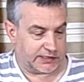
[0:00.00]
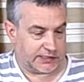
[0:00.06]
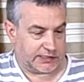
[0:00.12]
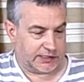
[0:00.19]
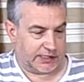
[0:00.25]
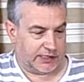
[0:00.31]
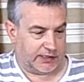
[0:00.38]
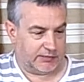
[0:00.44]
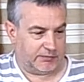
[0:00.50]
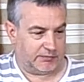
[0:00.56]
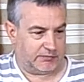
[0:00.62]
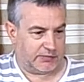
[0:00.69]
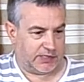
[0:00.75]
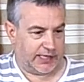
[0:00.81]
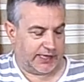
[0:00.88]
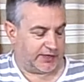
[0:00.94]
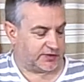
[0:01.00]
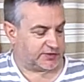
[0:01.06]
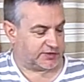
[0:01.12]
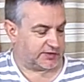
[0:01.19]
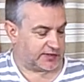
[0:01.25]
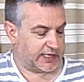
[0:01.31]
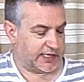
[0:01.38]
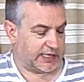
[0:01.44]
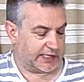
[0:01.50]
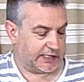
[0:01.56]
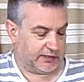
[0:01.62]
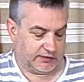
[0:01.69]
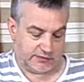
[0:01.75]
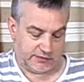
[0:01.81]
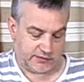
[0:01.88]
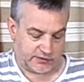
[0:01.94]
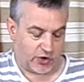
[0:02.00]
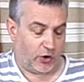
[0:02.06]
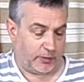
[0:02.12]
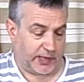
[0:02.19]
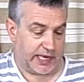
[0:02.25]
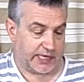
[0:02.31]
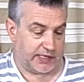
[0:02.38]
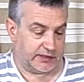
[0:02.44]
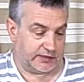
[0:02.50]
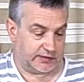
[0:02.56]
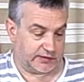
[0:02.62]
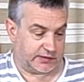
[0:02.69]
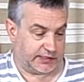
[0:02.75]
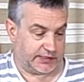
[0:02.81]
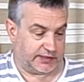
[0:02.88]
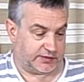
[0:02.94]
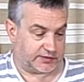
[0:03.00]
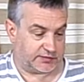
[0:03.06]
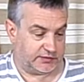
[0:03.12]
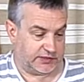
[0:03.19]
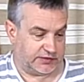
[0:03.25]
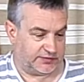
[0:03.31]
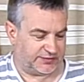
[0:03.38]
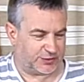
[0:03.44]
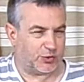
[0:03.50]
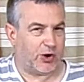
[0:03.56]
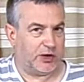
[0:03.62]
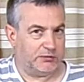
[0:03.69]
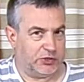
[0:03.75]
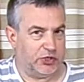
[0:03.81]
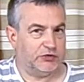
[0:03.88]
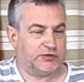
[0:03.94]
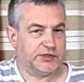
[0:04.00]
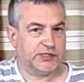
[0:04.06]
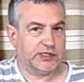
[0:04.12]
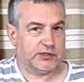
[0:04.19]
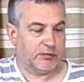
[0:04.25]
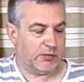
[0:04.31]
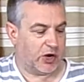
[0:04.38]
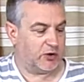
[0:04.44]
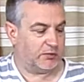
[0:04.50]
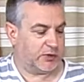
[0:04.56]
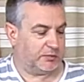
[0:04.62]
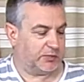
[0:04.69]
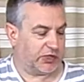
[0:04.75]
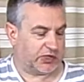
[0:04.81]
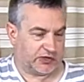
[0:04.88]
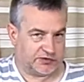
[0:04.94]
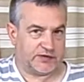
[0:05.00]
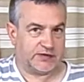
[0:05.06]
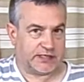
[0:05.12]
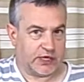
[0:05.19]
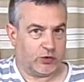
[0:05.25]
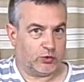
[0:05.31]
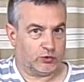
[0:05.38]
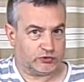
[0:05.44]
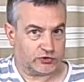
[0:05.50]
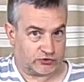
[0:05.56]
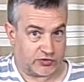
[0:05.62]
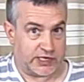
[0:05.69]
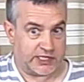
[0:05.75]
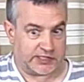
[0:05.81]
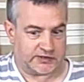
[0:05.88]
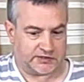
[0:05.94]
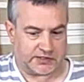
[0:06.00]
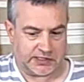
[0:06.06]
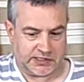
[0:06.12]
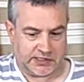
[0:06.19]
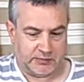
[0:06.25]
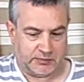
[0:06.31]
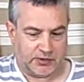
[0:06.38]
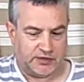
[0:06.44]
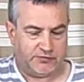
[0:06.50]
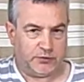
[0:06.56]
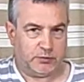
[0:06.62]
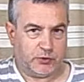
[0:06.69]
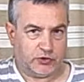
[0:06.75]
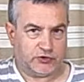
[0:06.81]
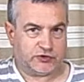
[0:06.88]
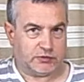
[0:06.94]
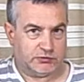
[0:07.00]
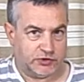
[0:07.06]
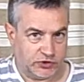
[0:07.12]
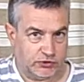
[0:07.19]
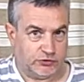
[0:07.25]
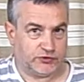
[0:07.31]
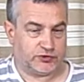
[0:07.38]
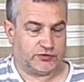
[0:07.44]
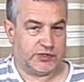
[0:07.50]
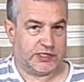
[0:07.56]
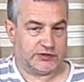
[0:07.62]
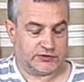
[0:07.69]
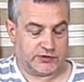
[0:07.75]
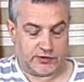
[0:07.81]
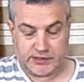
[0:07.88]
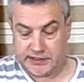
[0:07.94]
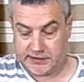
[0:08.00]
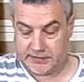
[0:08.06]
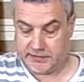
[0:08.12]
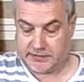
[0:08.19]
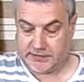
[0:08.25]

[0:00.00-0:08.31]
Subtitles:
and as I say, the top end is quite muted at the moment because of the old strings. But if you put some new strings on it,